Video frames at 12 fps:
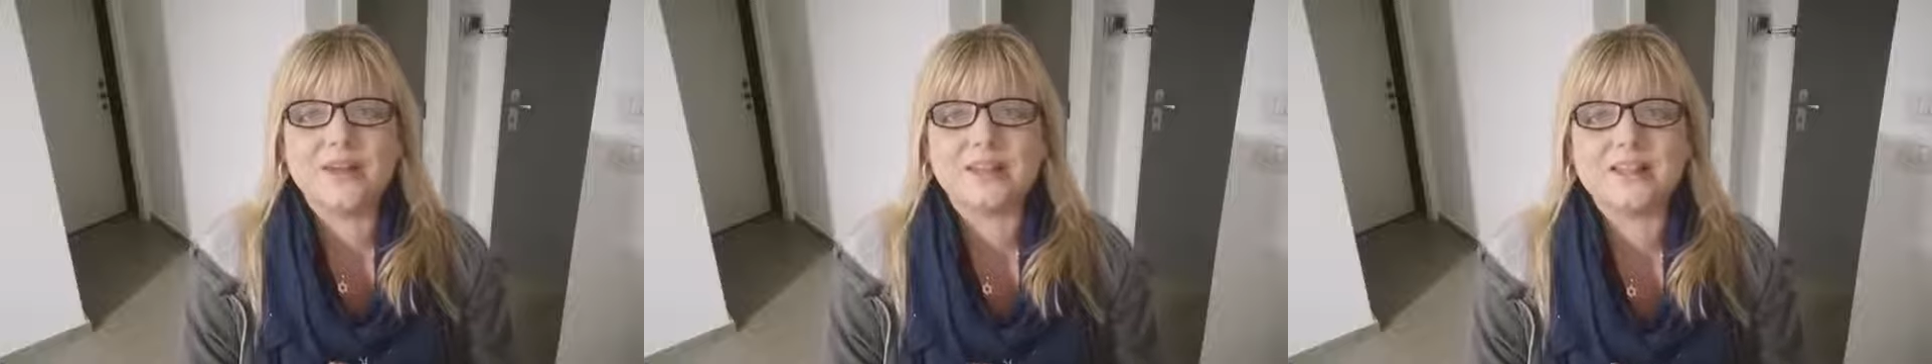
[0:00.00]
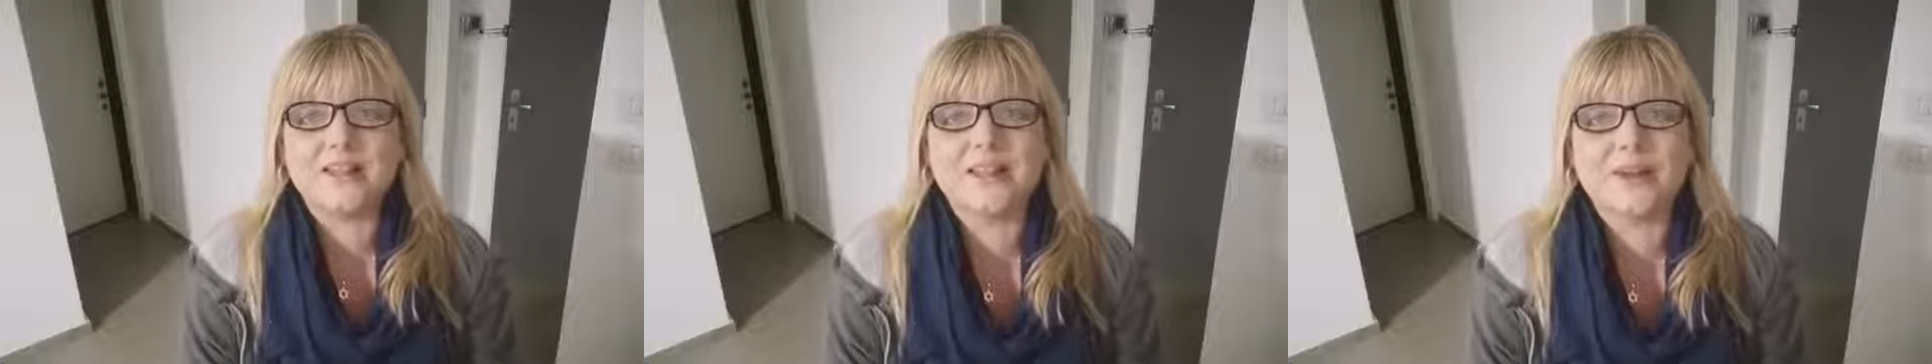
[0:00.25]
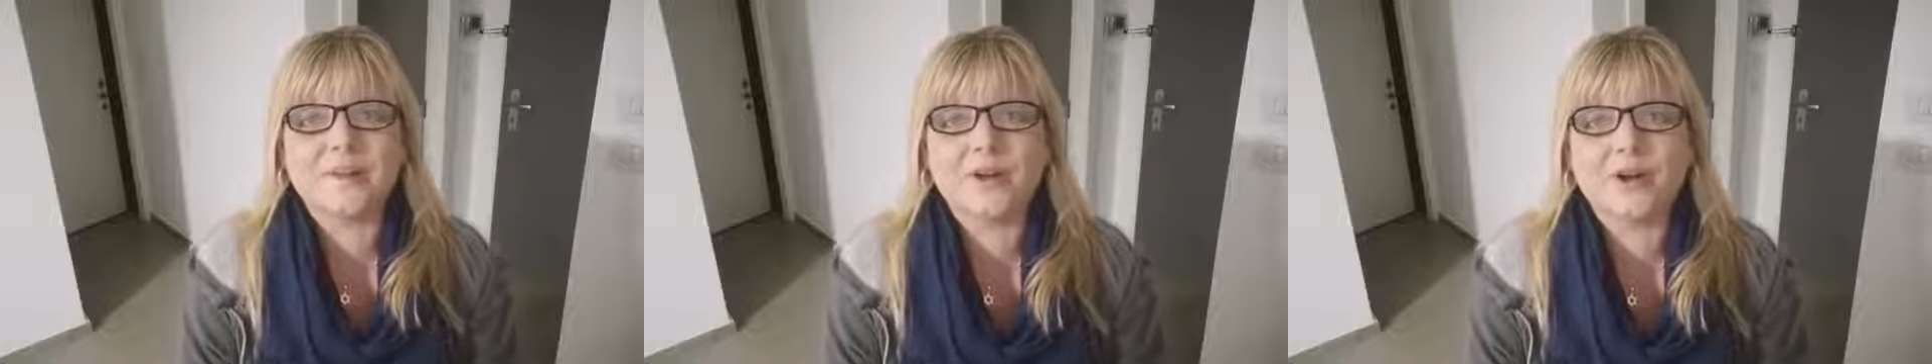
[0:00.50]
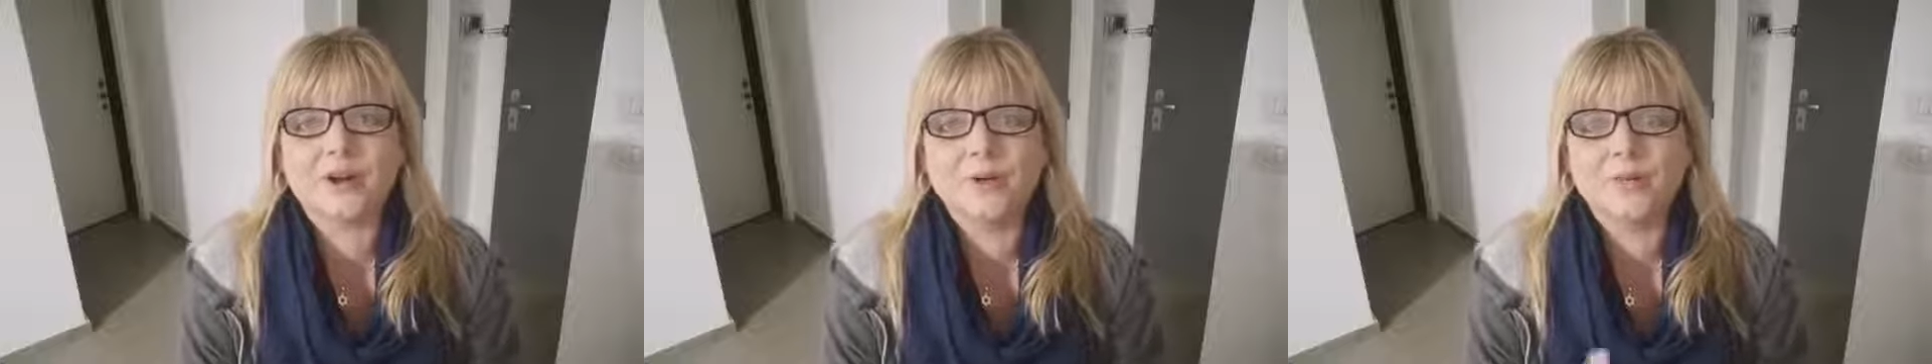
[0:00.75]
and then I'm
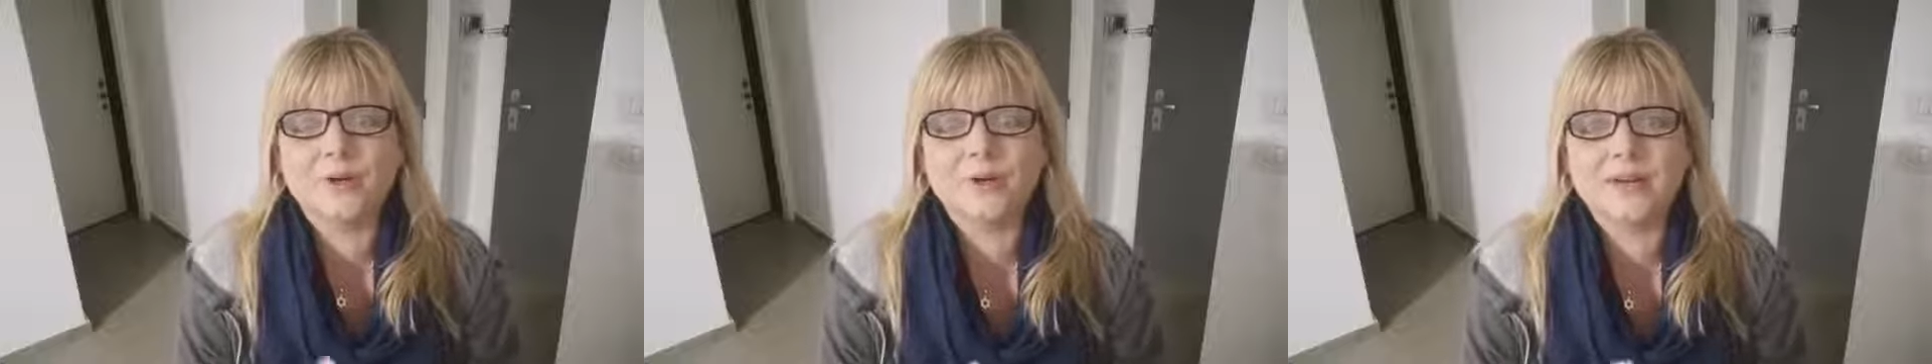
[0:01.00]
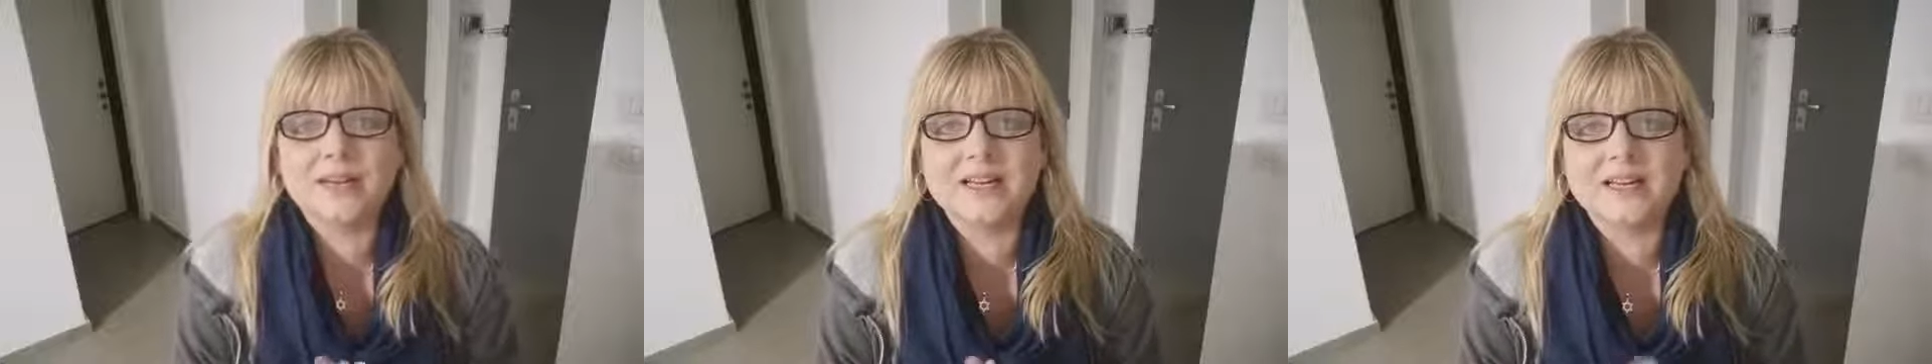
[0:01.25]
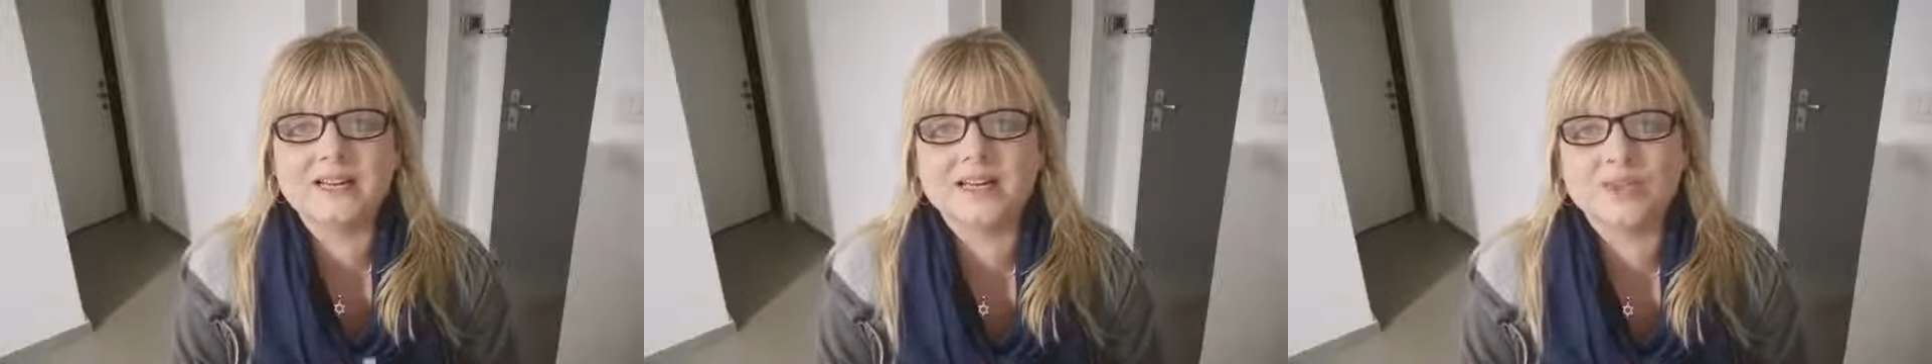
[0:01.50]
gonna upload it